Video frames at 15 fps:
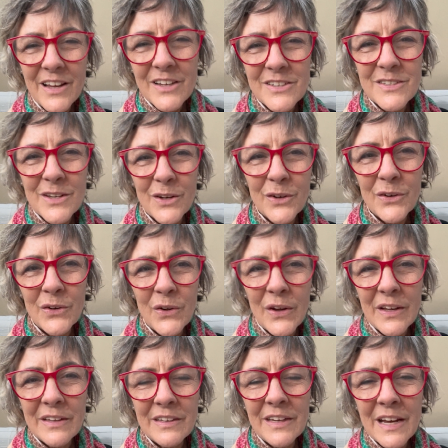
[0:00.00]
So
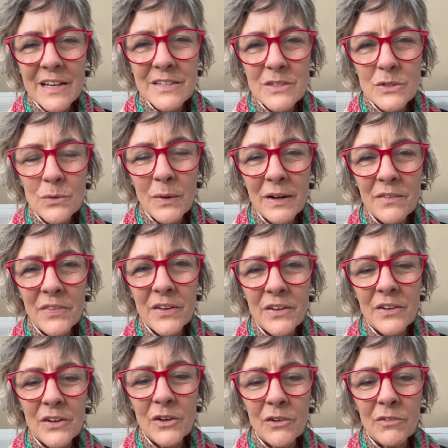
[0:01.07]
yeah, just one of
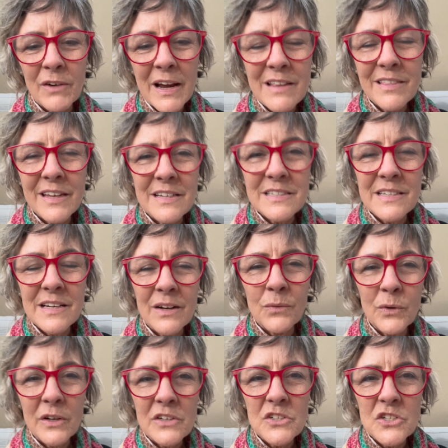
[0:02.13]
the great things that I
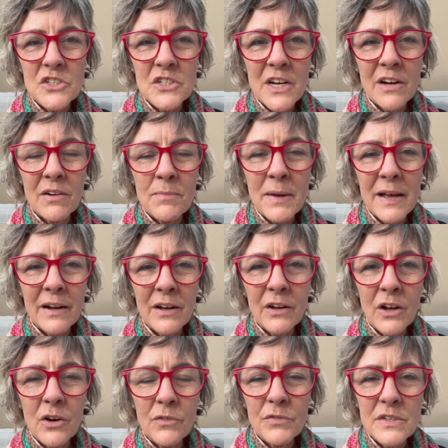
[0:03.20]
wanted to share about our
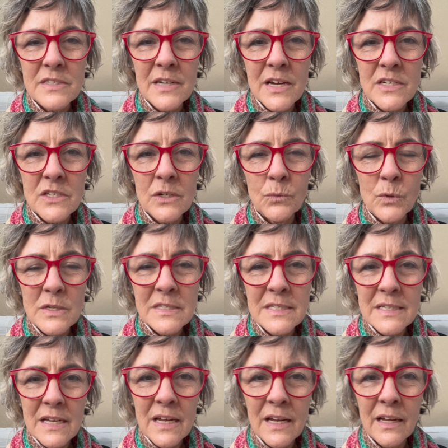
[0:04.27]
conversation was
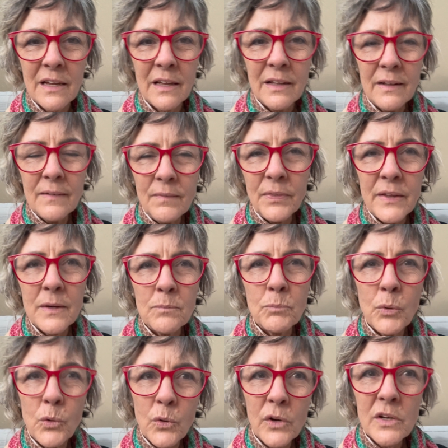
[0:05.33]
seeing the
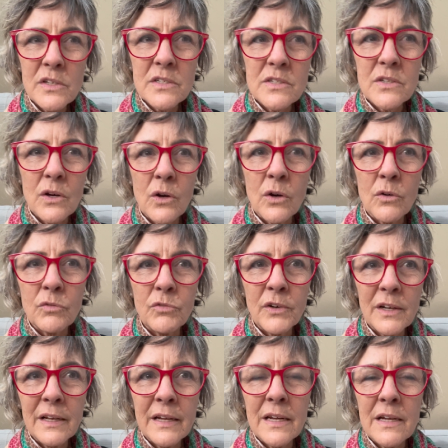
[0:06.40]
importance of
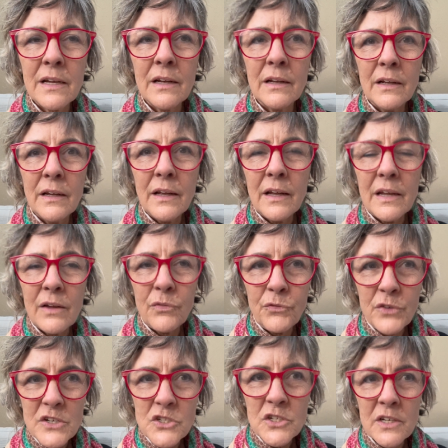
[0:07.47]
really
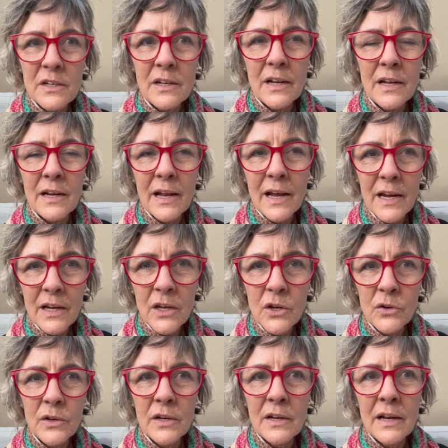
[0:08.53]
efficient and
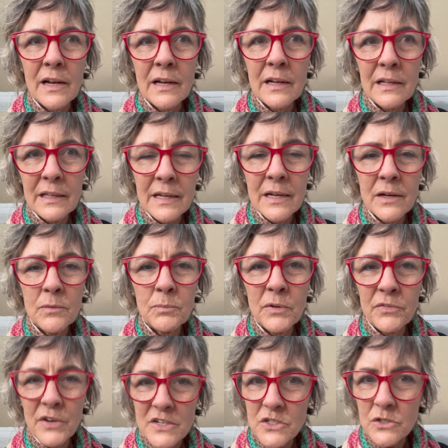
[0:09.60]
accurate and clear
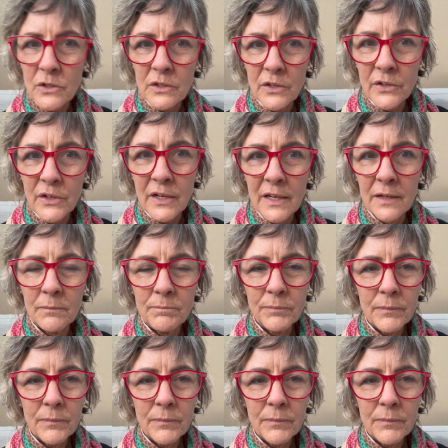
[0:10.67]
professional learning.